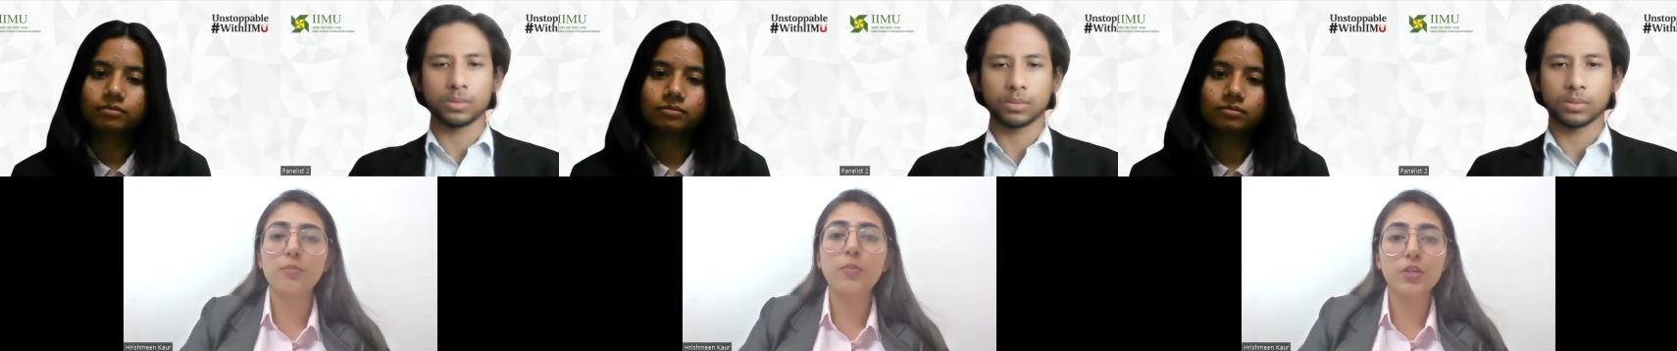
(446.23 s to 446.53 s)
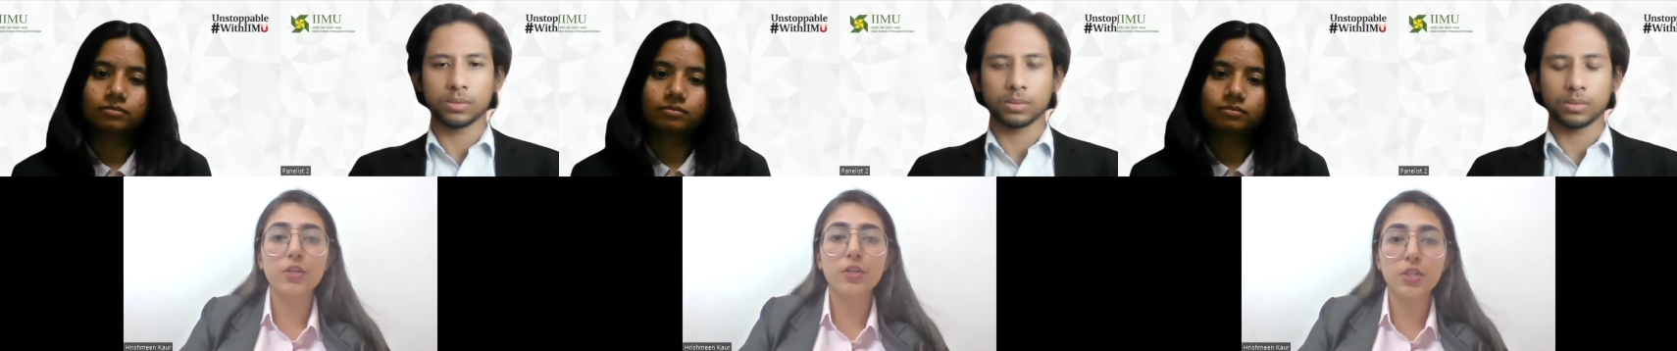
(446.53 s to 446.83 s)

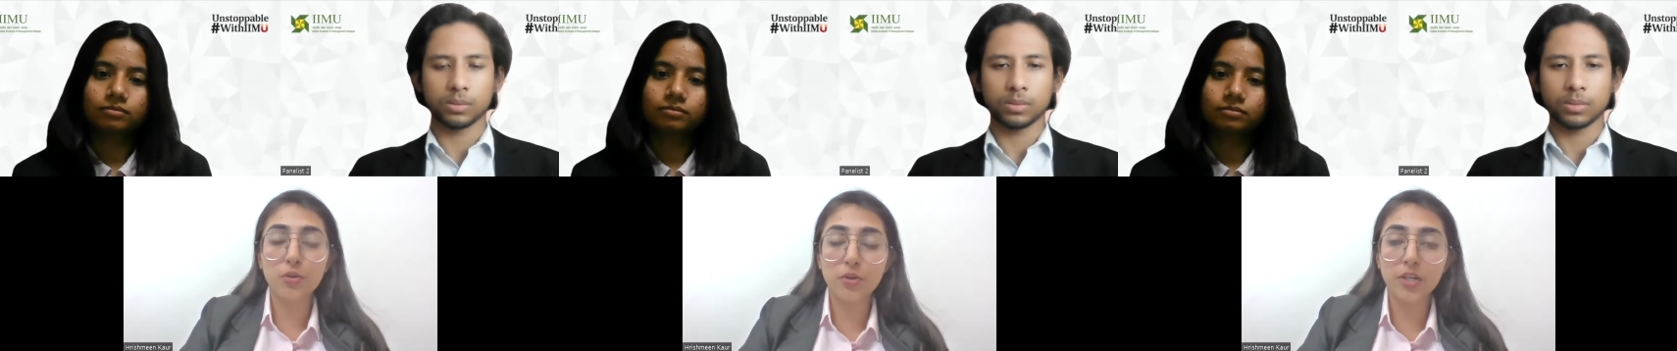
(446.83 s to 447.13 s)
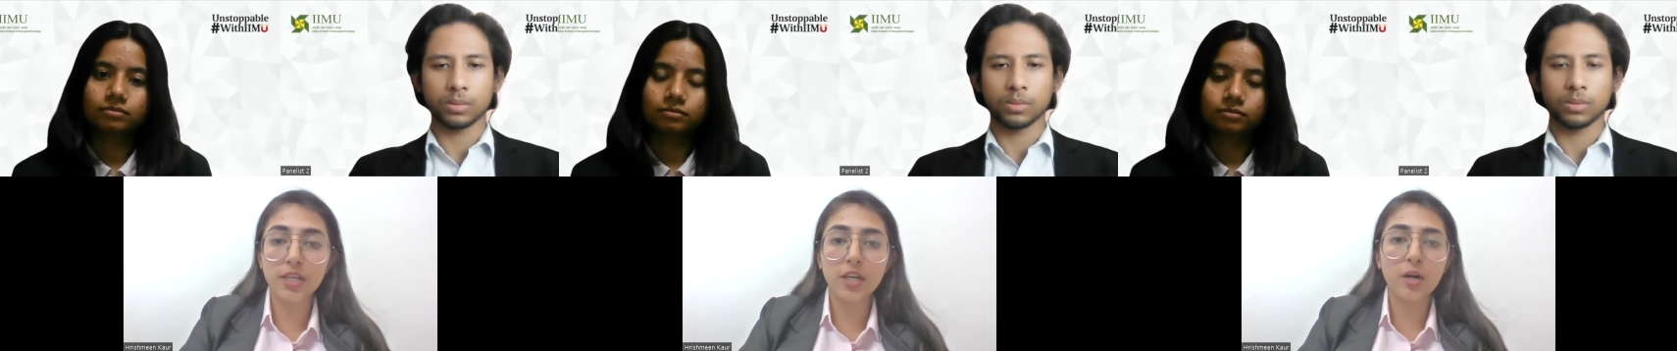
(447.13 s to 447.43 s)

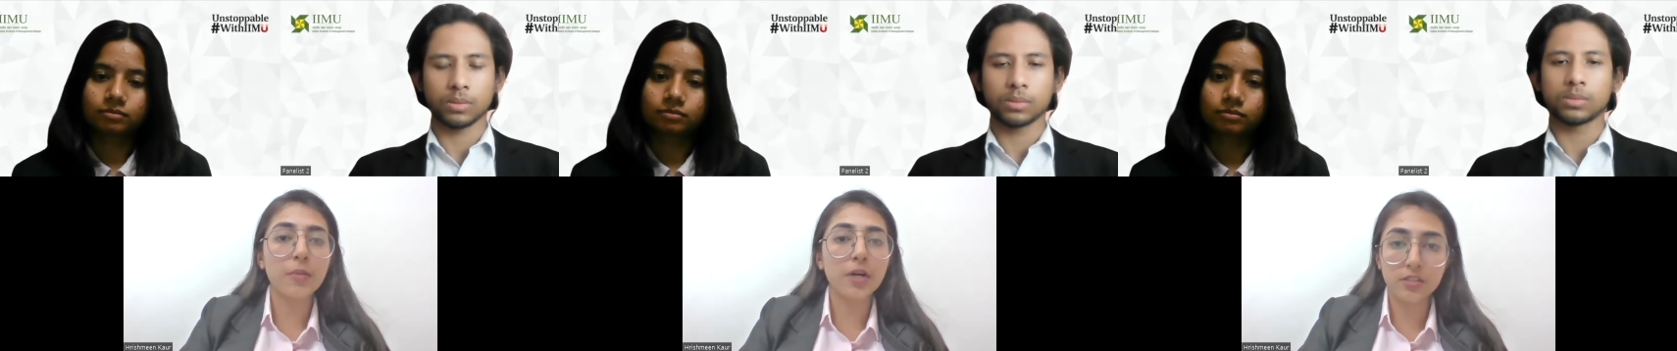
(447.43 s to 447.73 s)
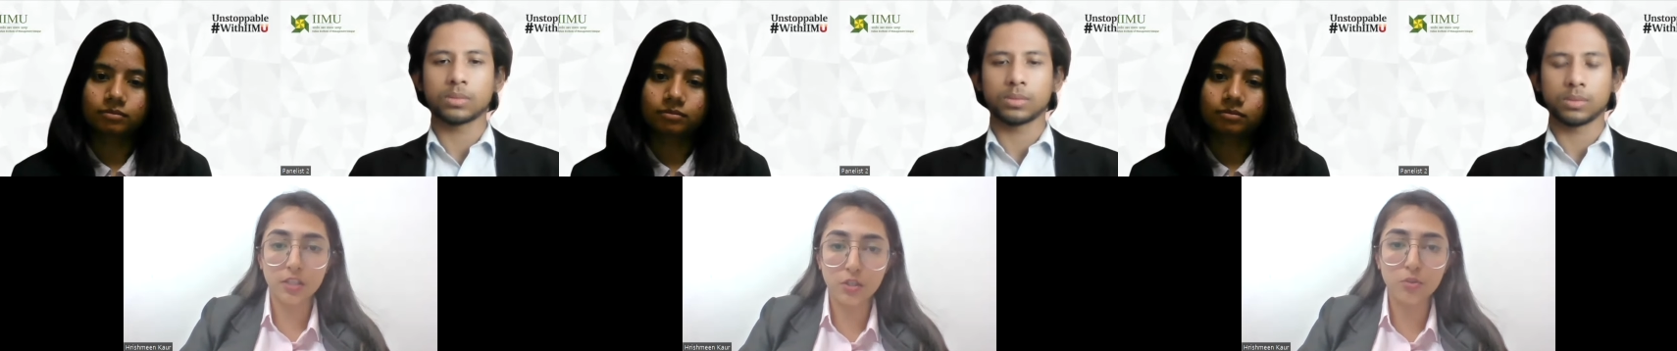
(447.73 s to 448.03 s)
Speaker 1: particularly among the
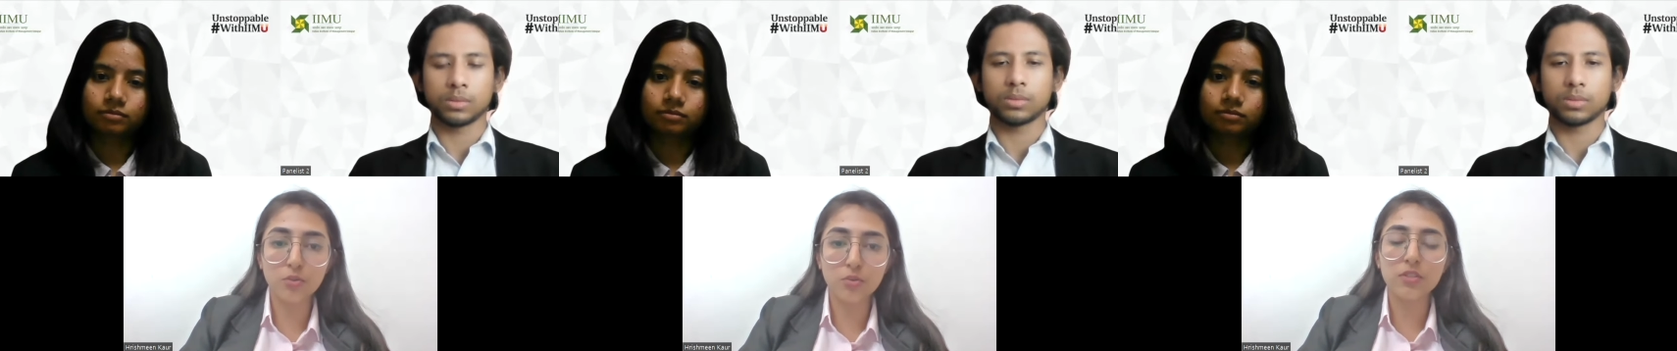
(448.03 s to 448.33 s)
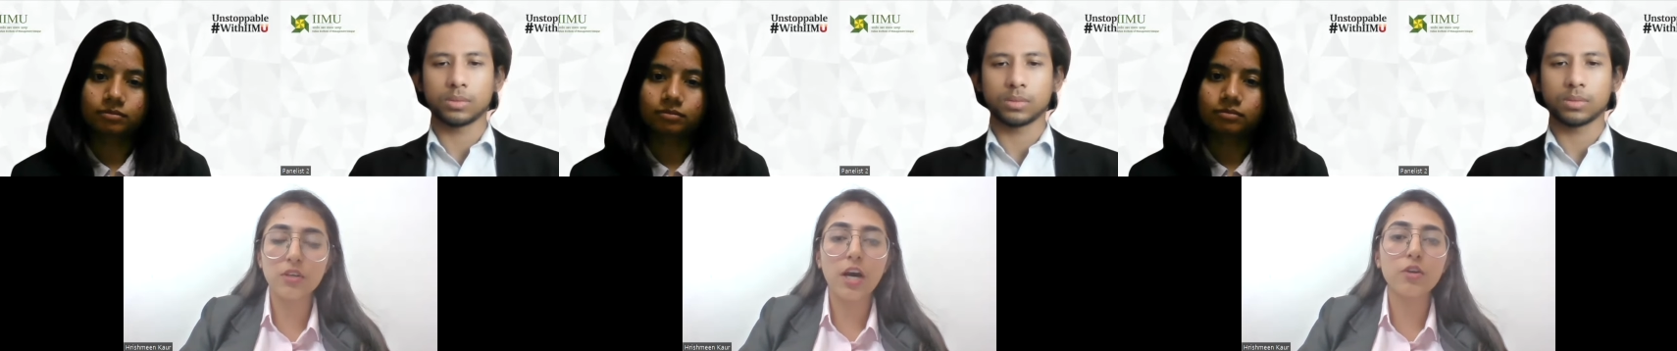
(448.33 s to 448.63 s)
youth,
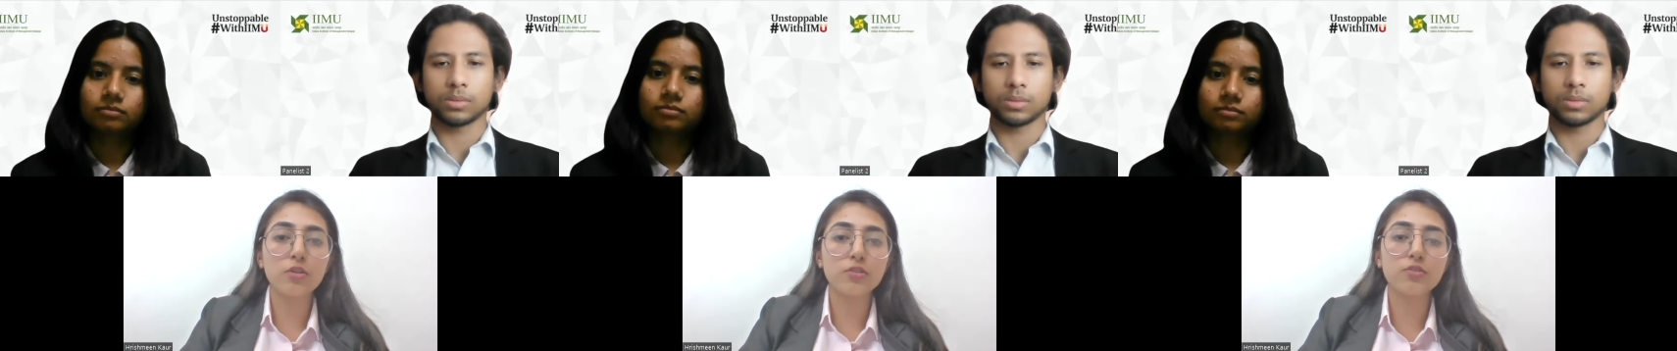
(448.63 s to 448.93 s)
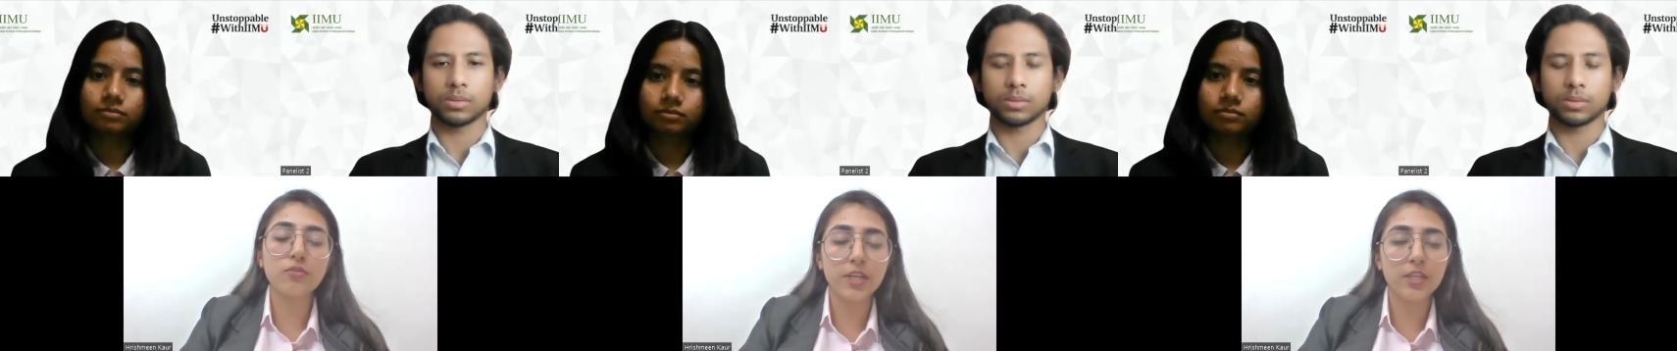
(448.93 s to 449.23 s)
are also
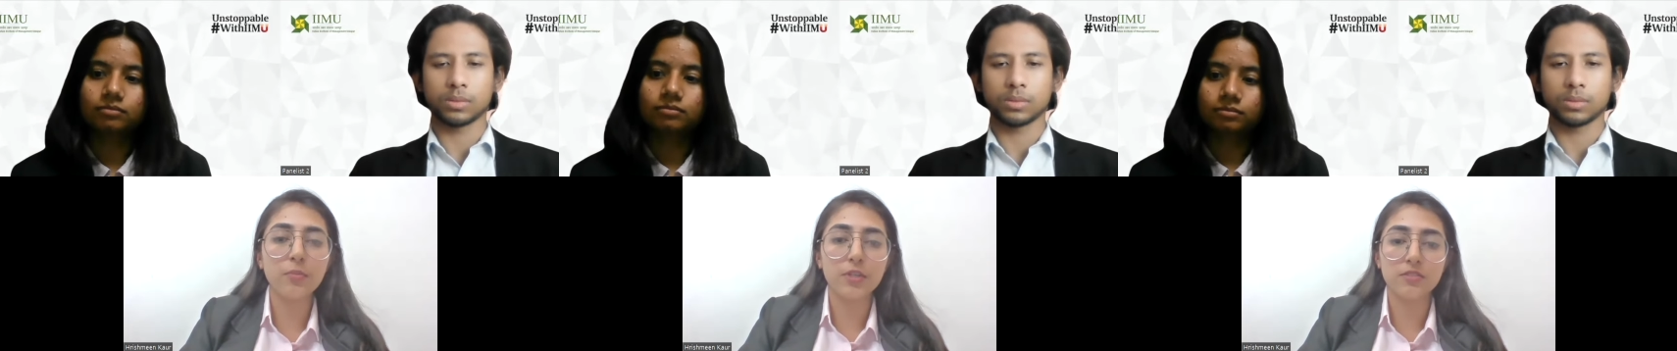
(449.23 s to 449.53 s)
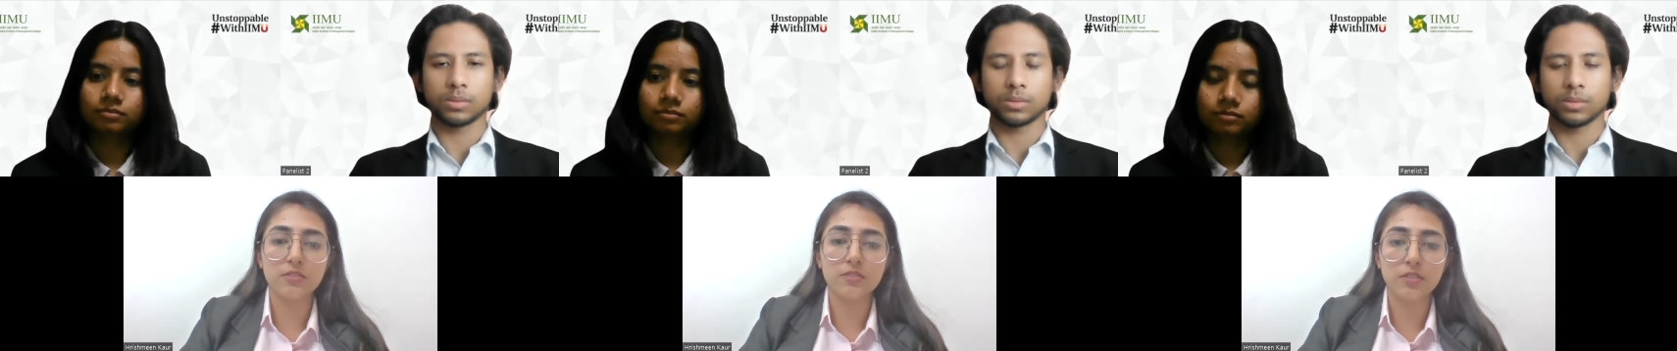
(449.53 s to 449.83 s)
very
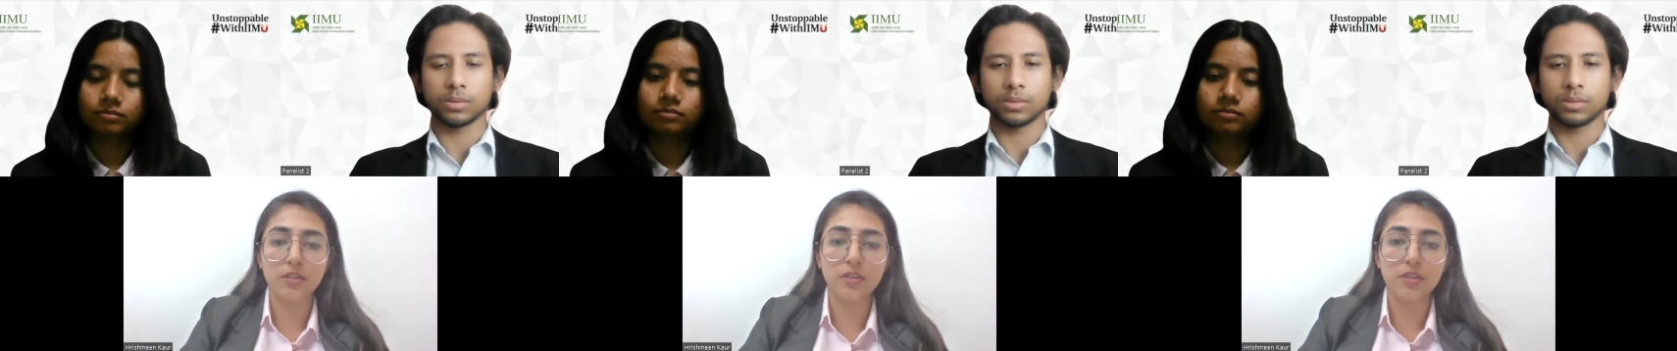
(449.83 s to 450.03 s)
persistent.